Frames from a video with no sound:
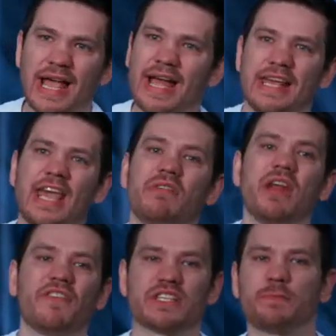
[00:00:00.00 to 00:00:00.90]
And even
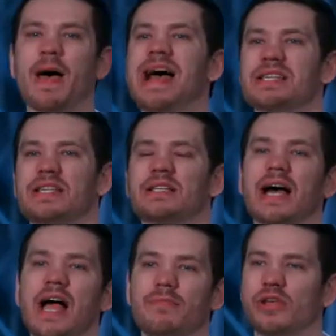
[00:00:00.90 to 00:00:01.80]
if it's past the
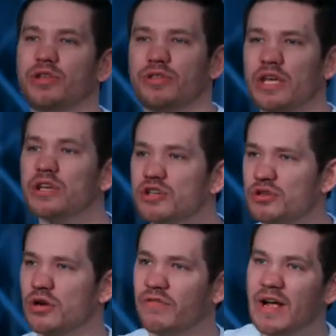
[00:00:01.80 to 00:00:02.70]
time that you think you
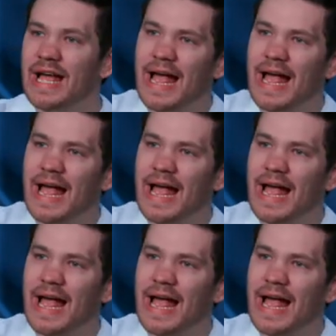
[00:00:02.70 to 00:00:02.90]
should have